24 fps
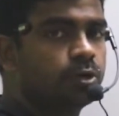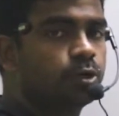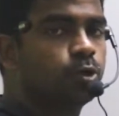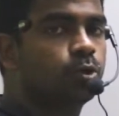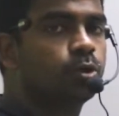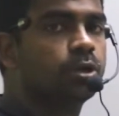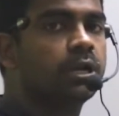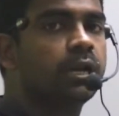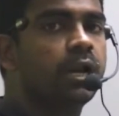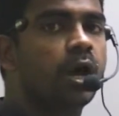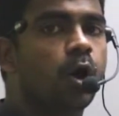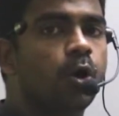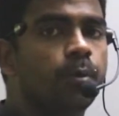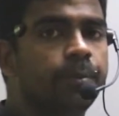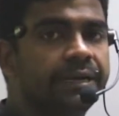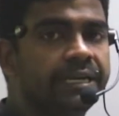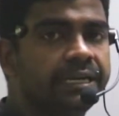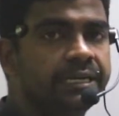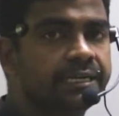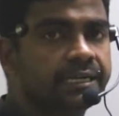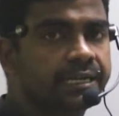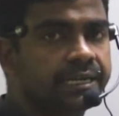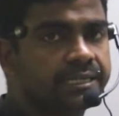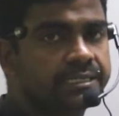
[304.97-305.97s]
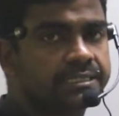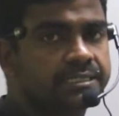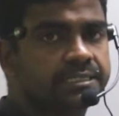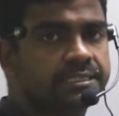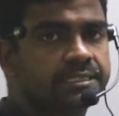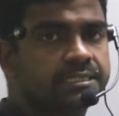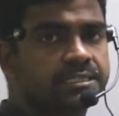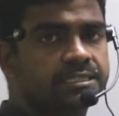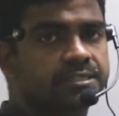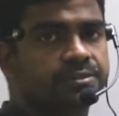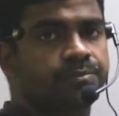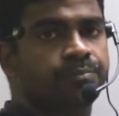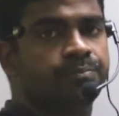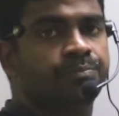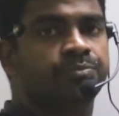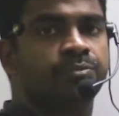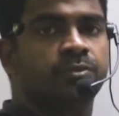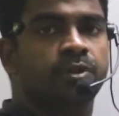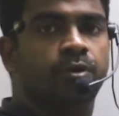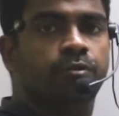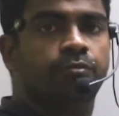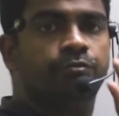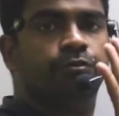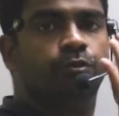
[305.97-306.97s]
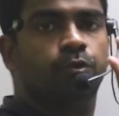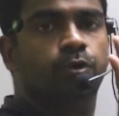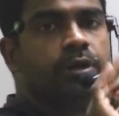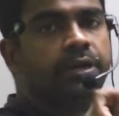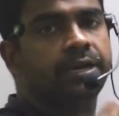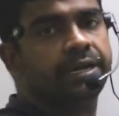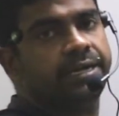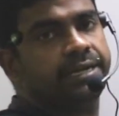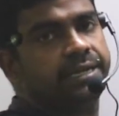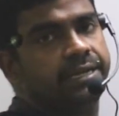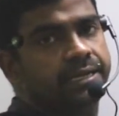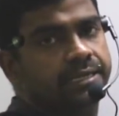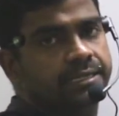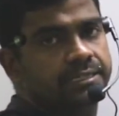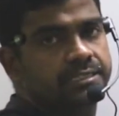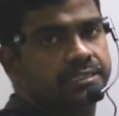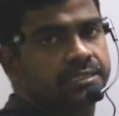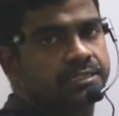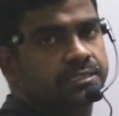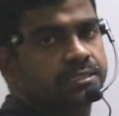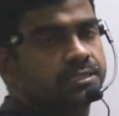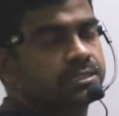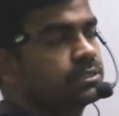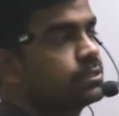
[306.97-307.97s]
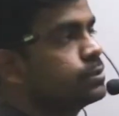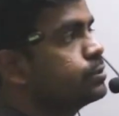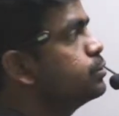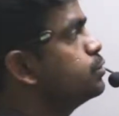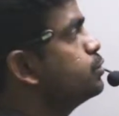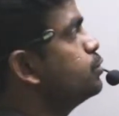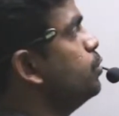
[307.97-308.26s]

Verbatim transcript: Total how many iterations? 4 iterations.